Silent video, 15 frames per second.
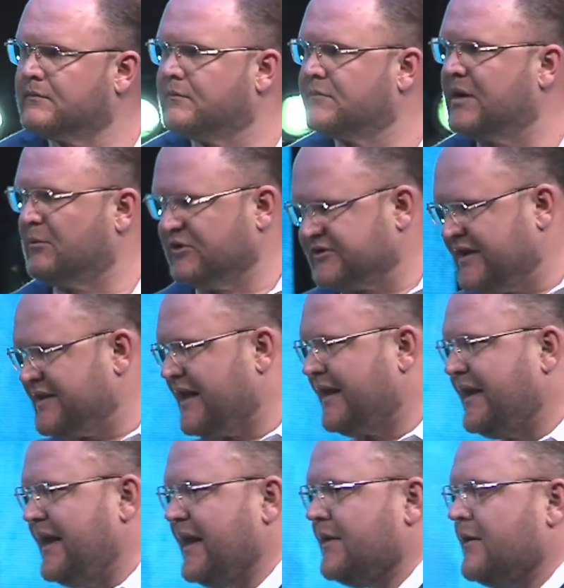I'm going to say that
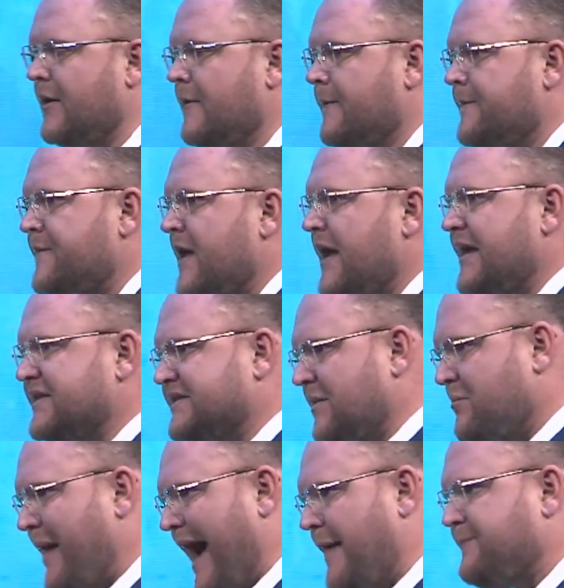again. Is the
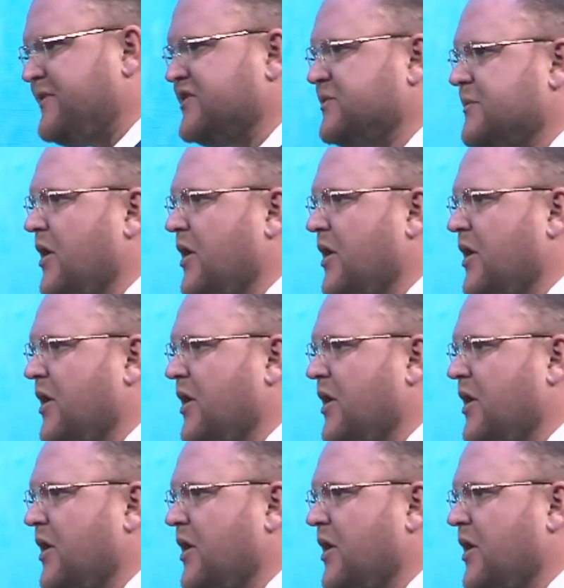baptism